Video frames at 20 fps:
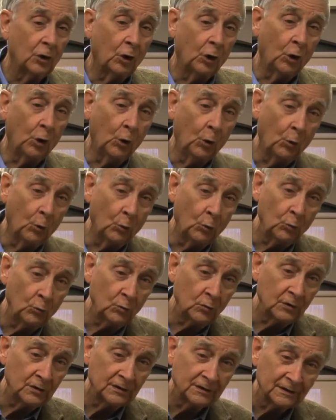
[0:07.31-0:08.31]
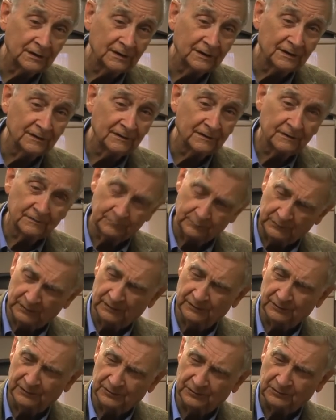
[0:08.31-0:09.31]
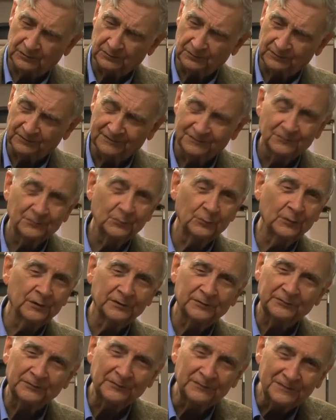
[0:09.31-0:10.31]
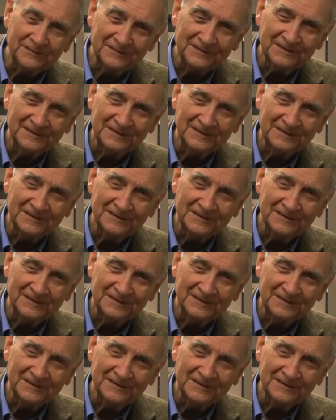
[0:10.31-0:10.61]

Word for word: O, middle initial, Wilson,